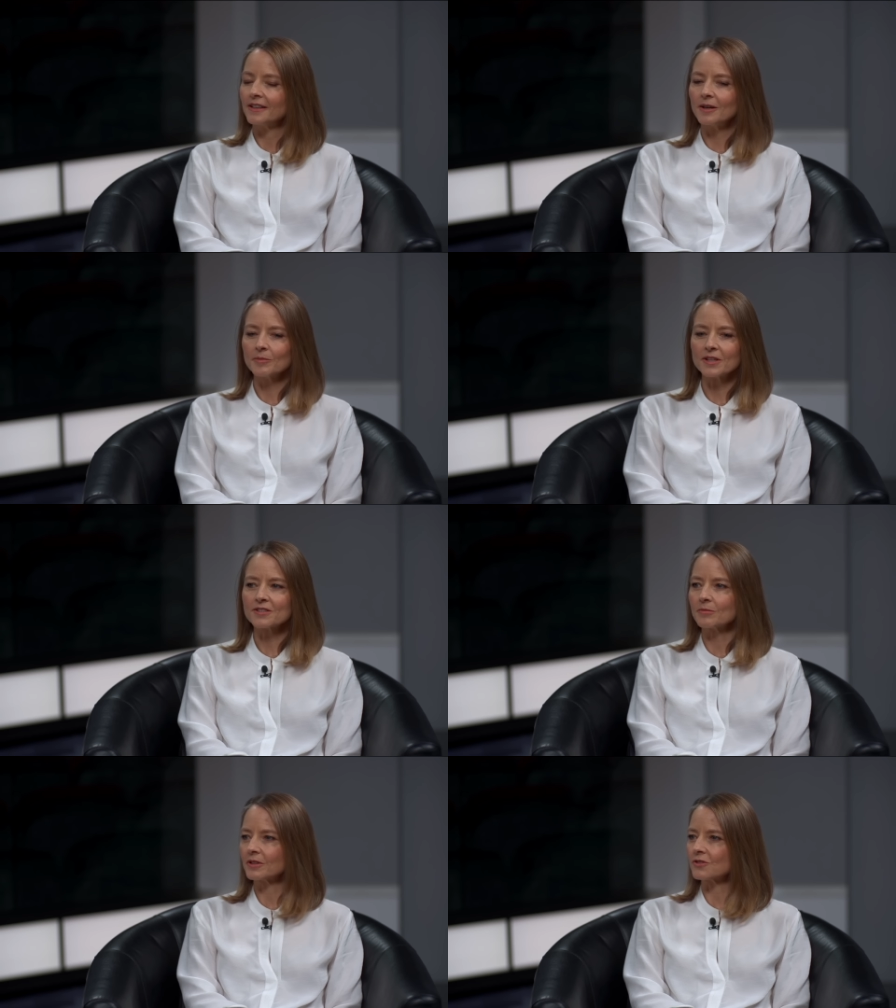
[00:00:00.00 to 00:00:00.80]
Um, that's
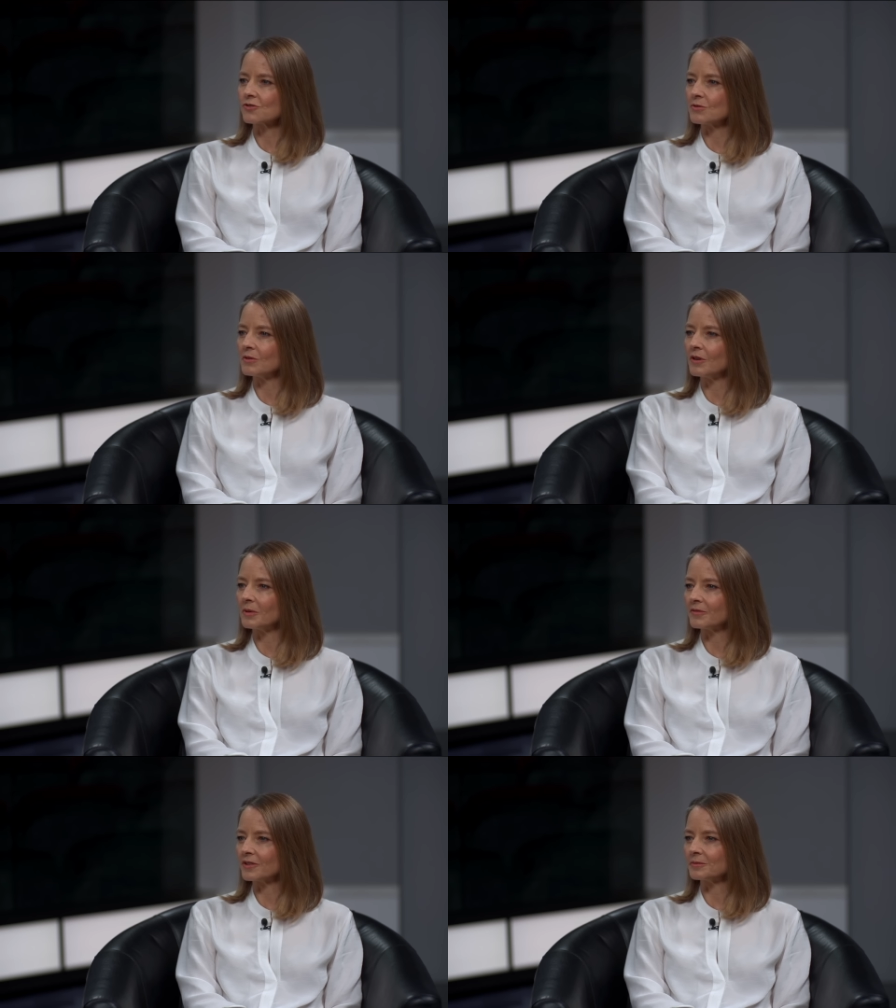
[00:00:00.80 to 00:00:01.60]
something that's true of all
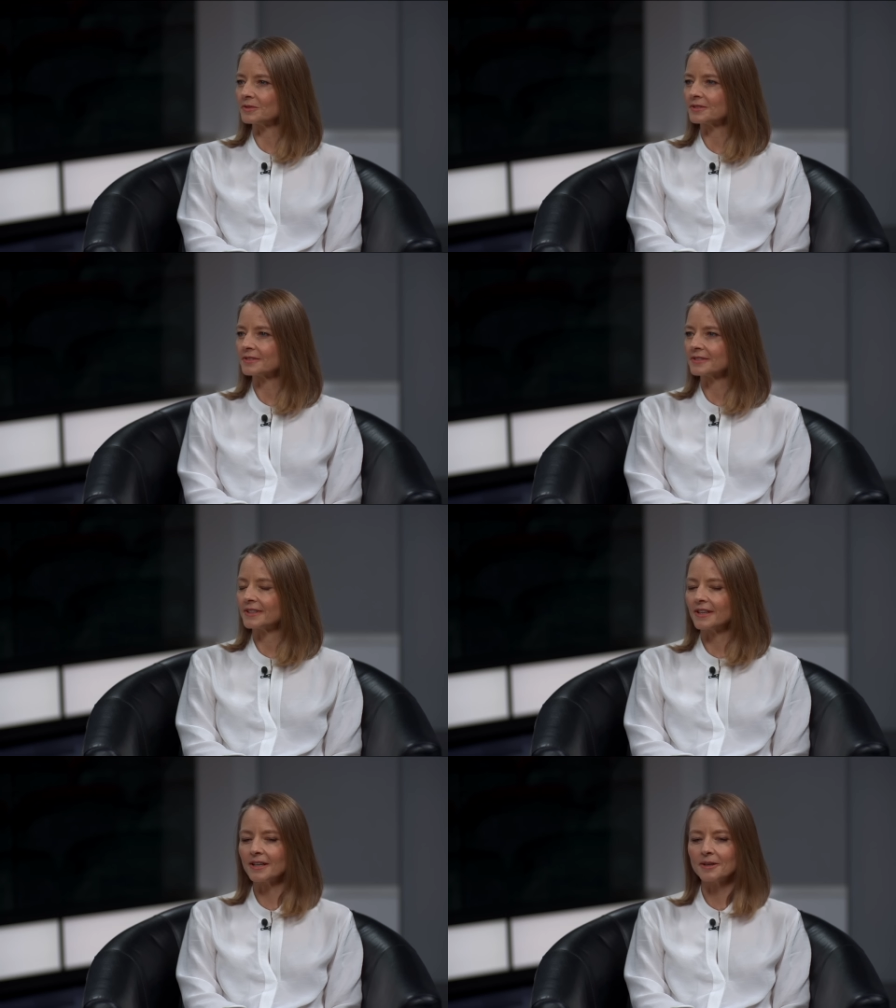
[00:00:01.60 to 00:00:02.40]
my films.
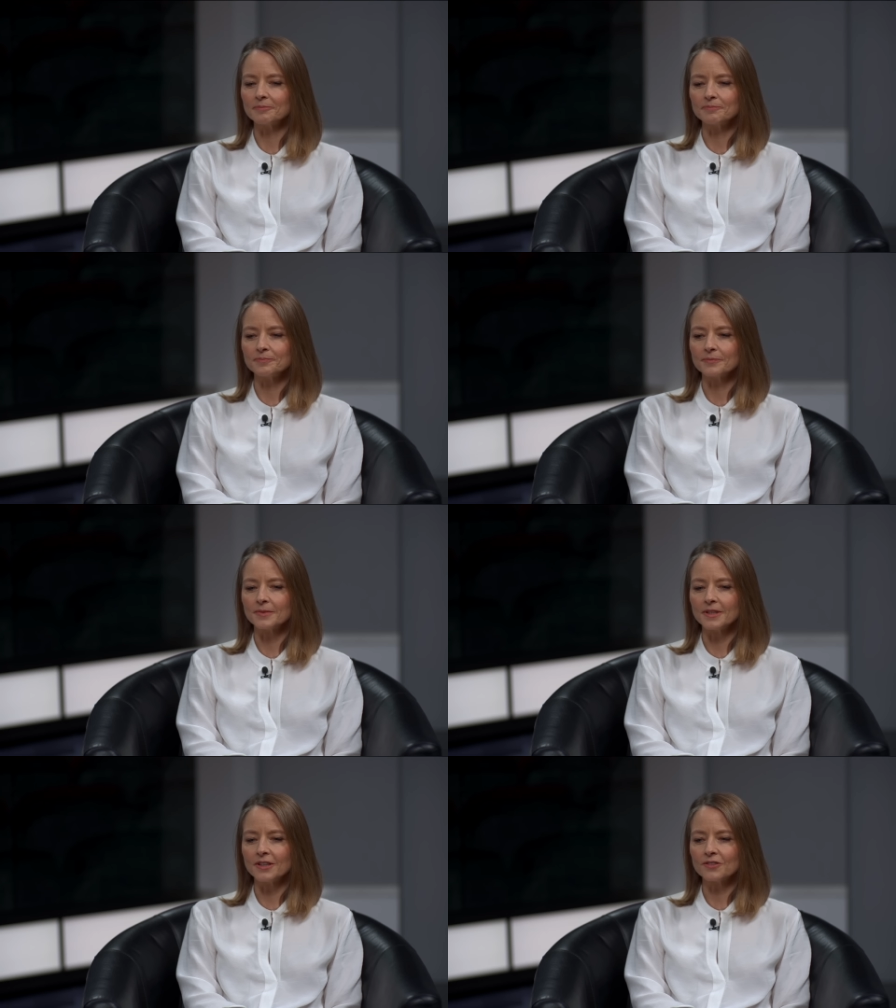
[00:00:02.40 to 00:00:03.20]
Um,
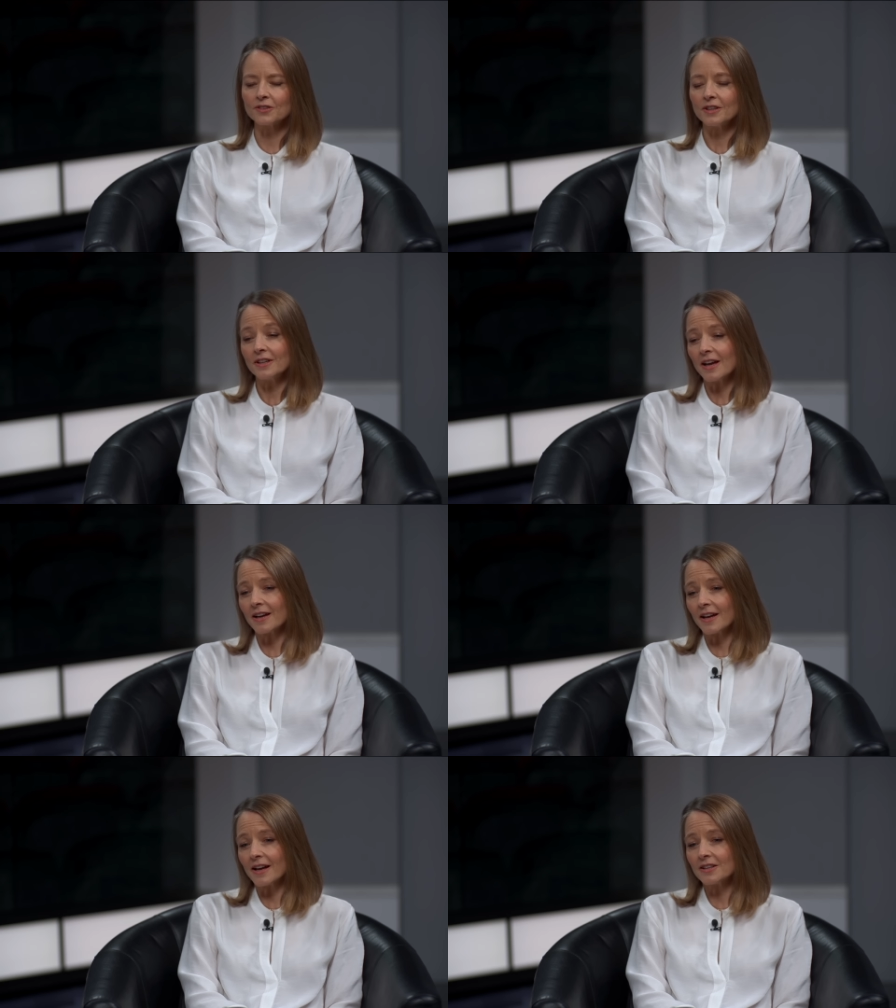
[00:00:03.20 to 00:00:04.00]
it's
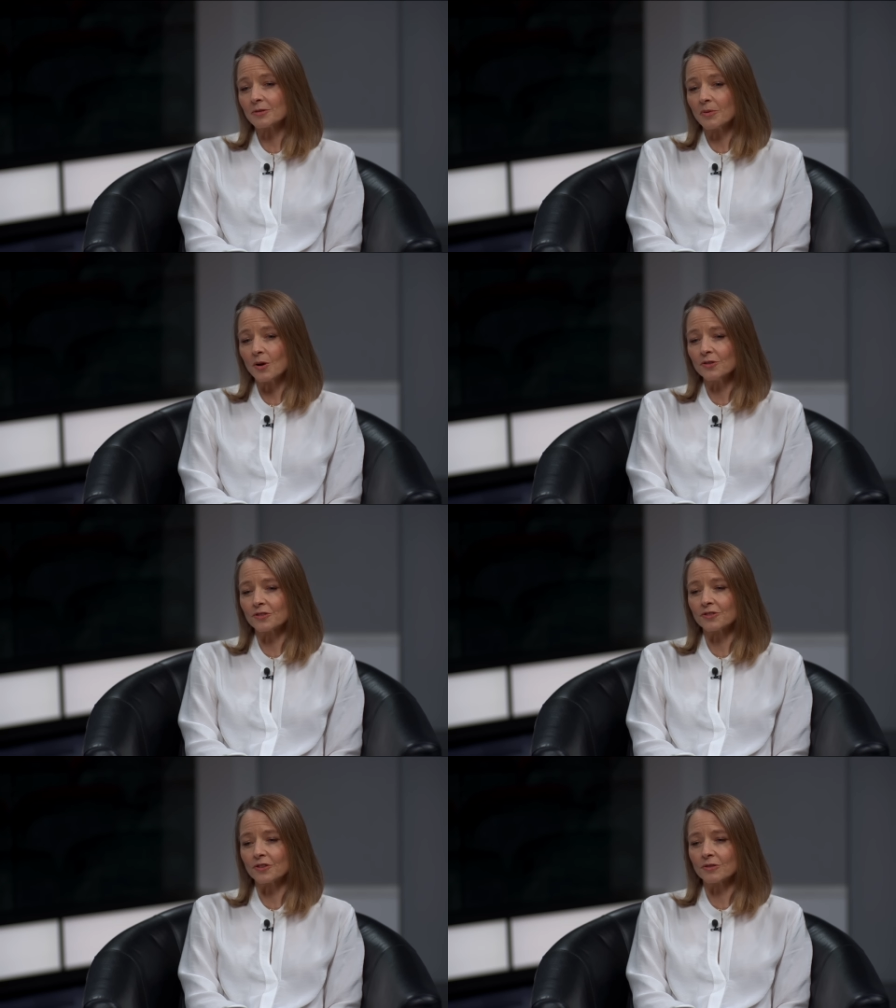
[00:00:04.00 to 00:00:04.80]
yeah, I, I, suppose
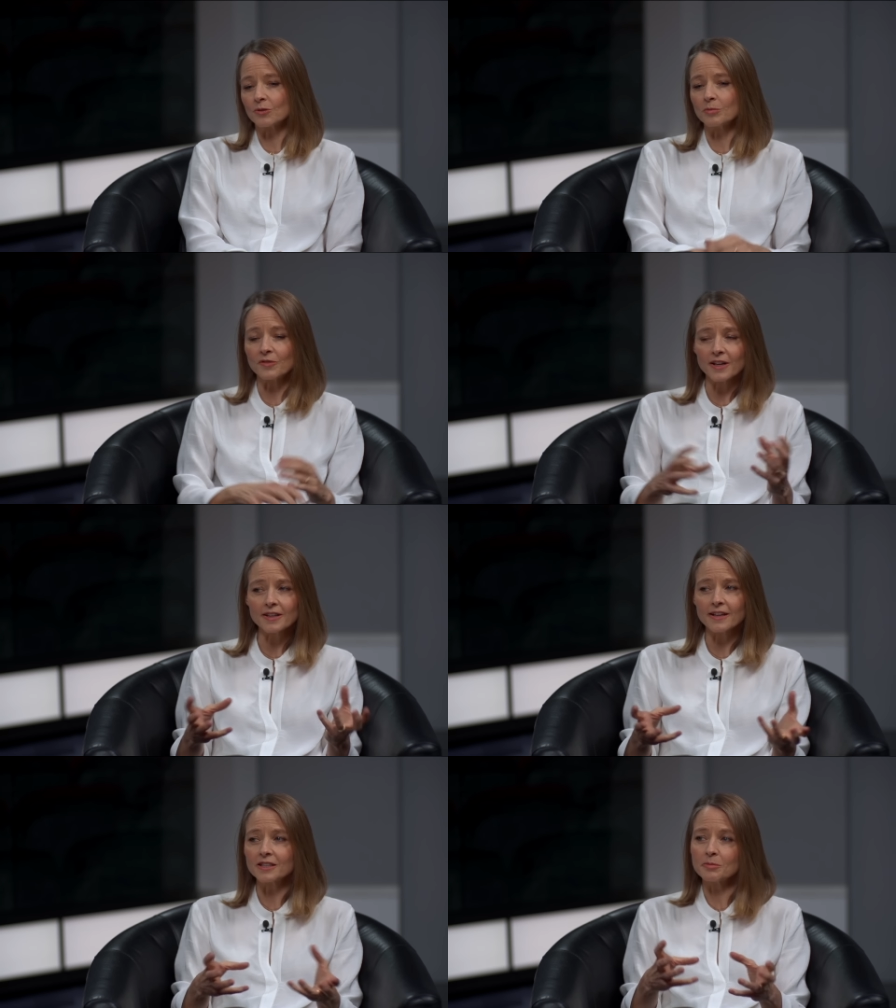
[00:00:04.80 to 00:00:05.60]
it's a group of
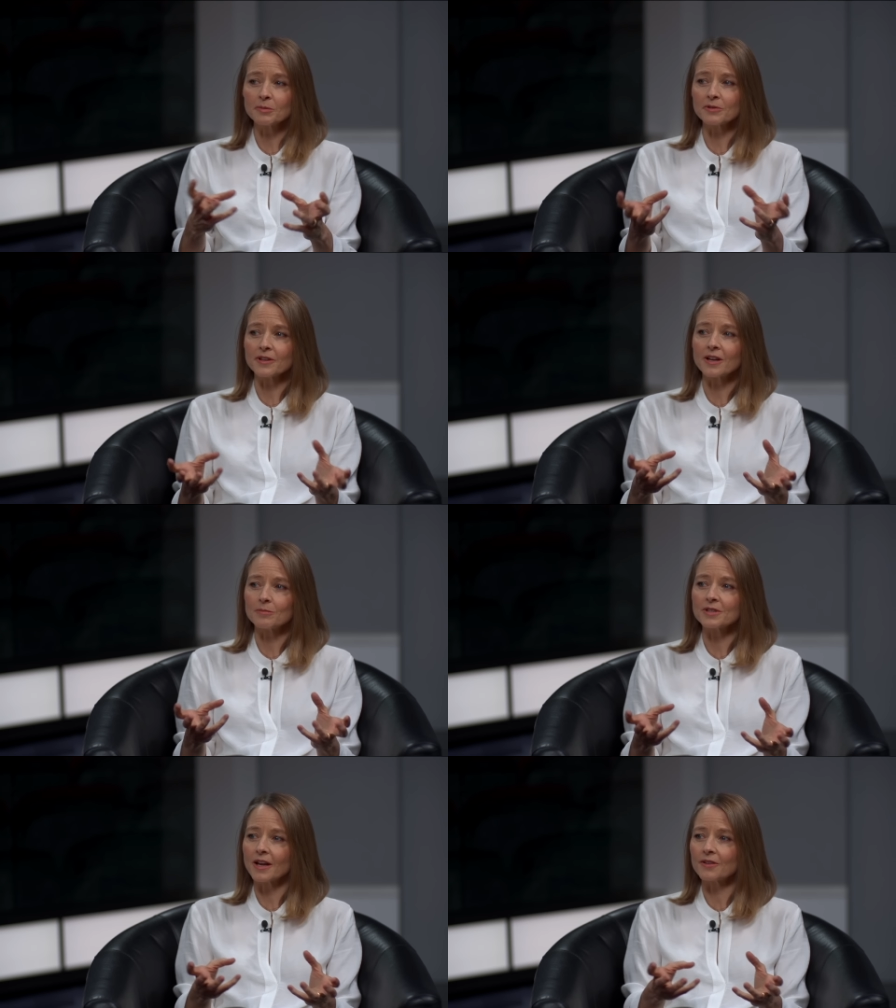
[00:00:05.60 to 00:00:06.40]
unlikely people that
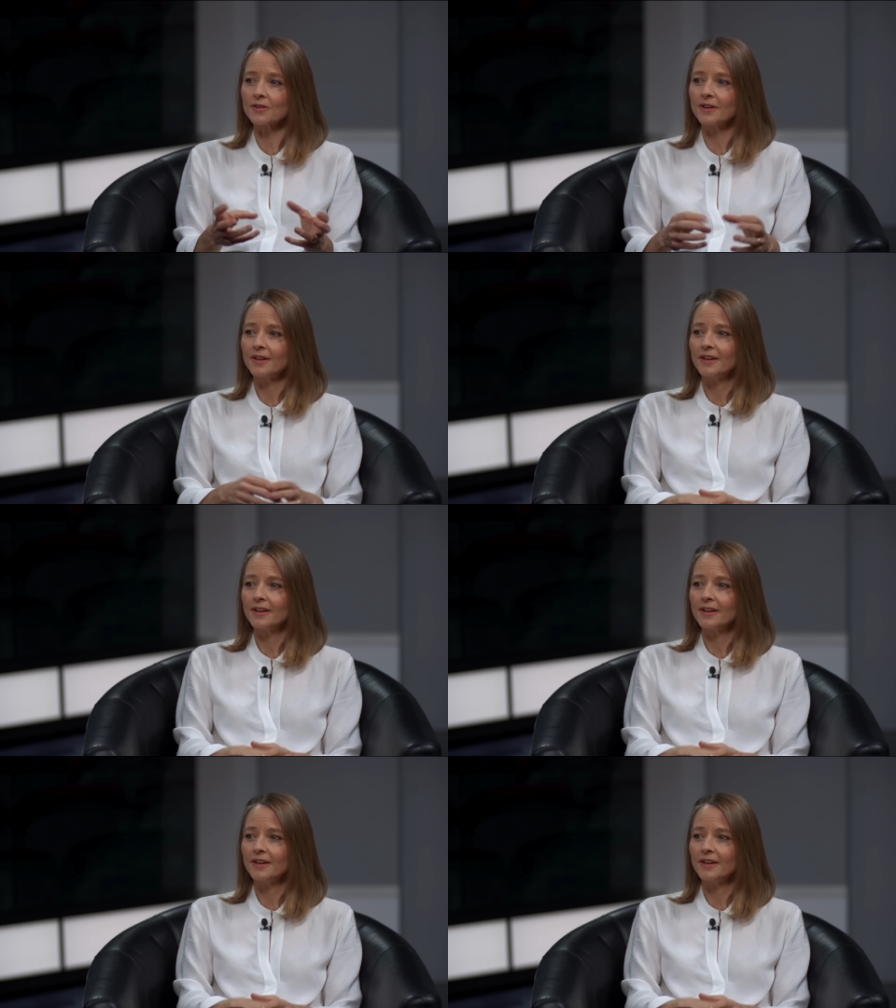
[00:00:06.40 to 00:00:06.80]
come together,